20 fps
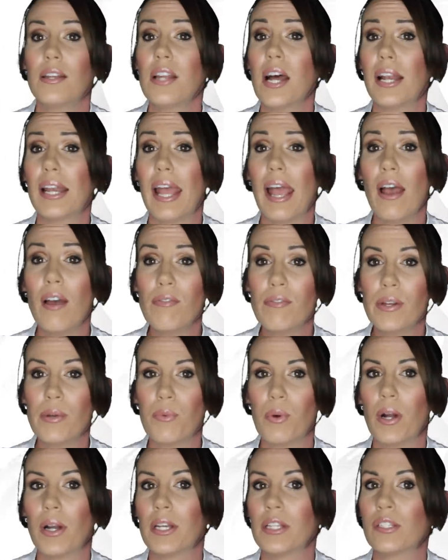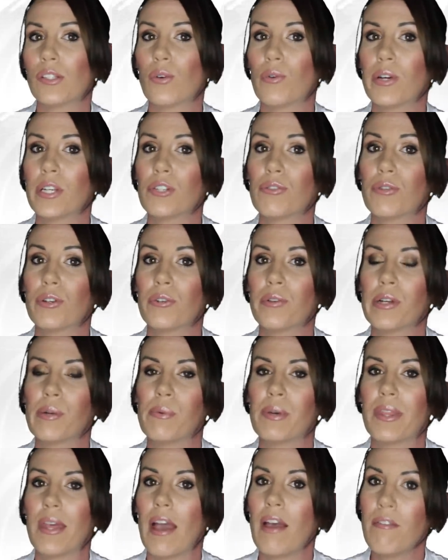"Not everyone is going to agree
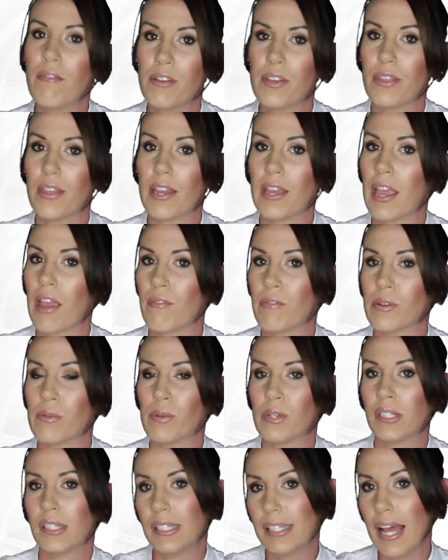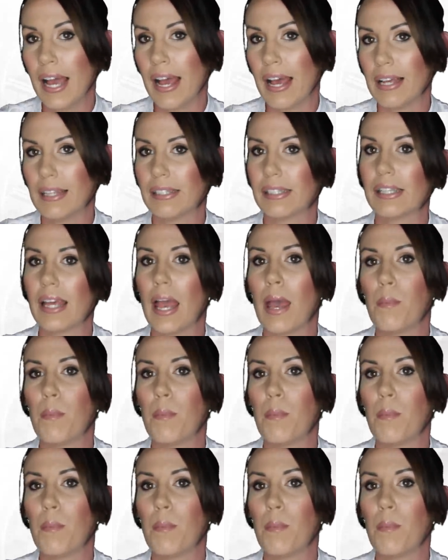with everything everyone says,"